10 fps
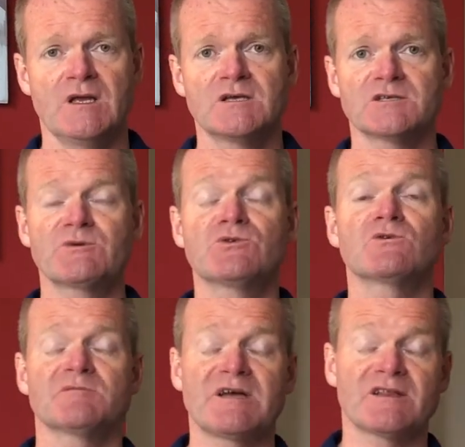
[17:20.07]
So we
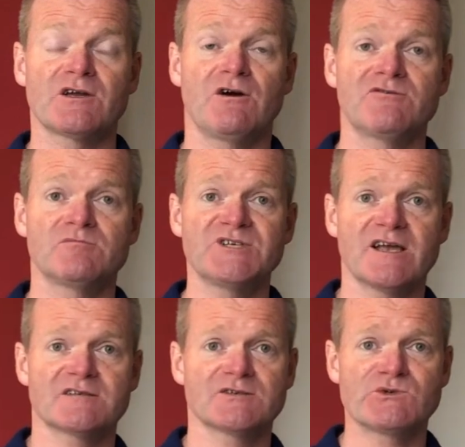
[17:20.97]
talked about the guy from
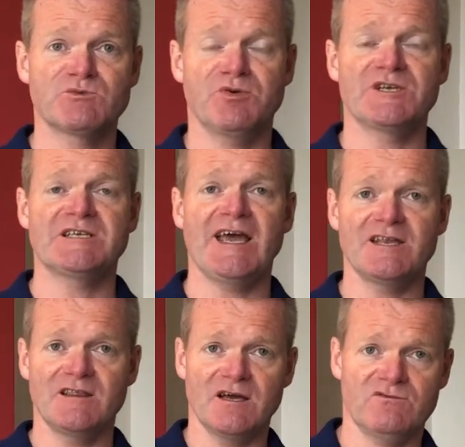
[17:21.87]
Texas who was putting his head
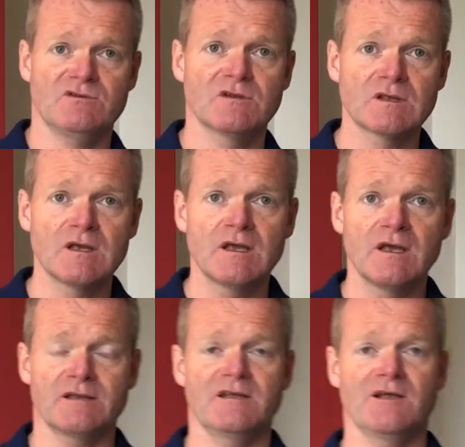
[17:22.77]
in the oven
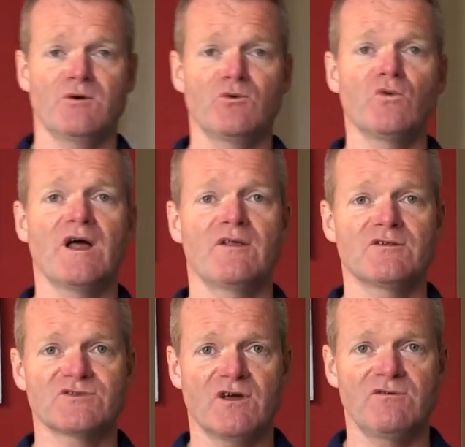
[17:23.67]
and, you know, and all that other
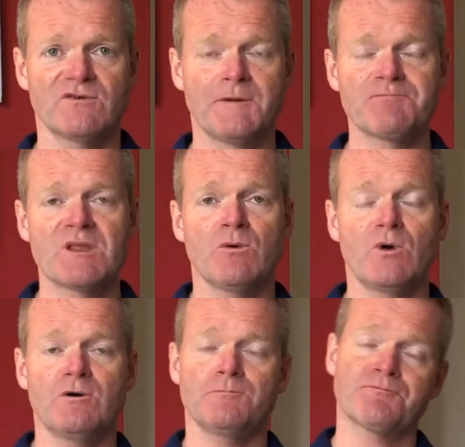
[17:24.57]
stuff.
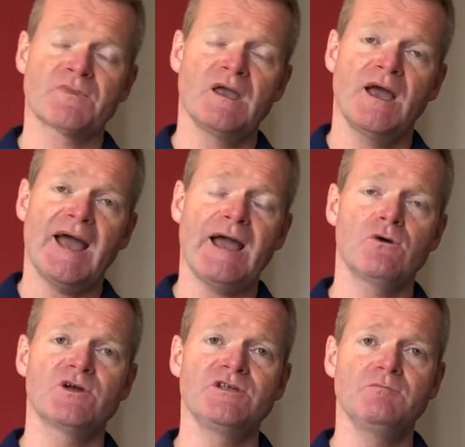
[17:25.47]
Well, how
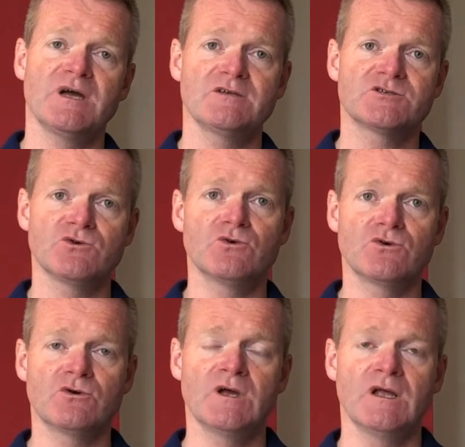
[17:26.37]
can you make
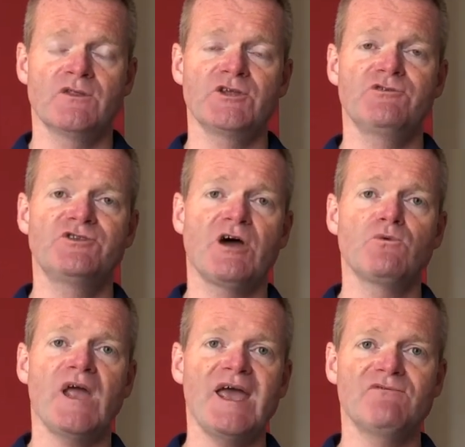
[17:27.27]
sure that you
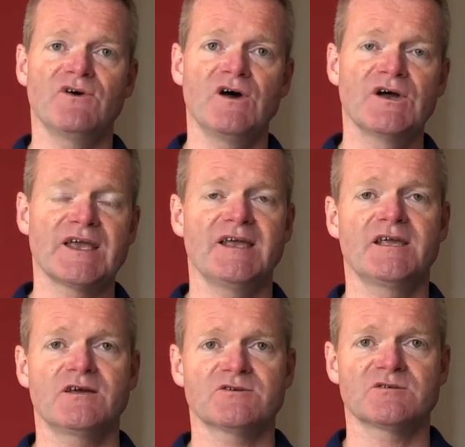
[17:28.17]
don't ever get any
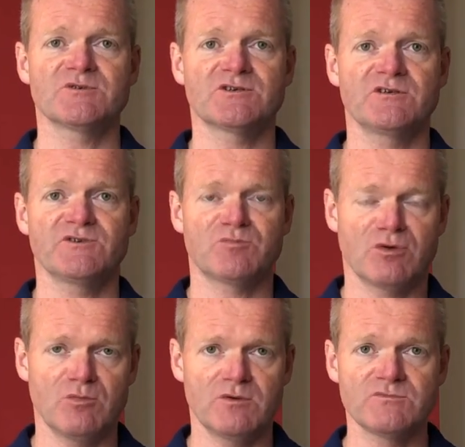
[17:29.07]
customer service
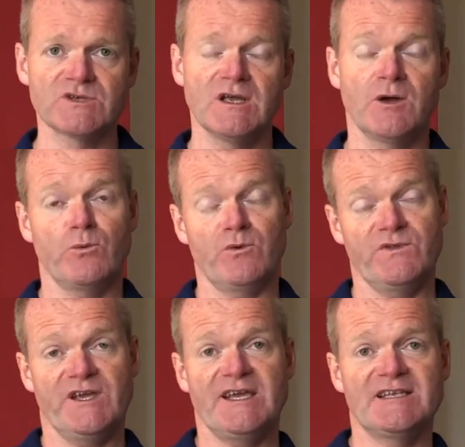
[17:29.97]
problems with
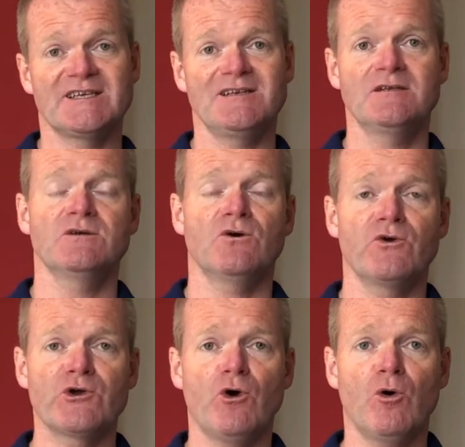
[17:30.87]
your heating or
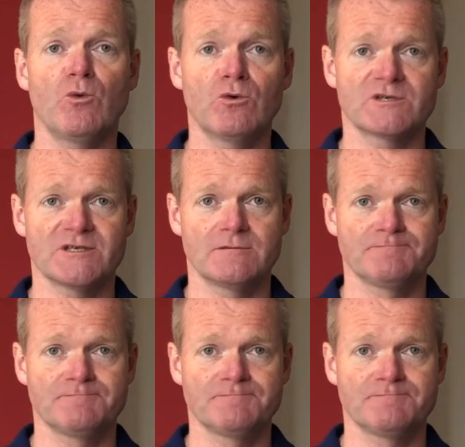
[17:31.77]
your hot water?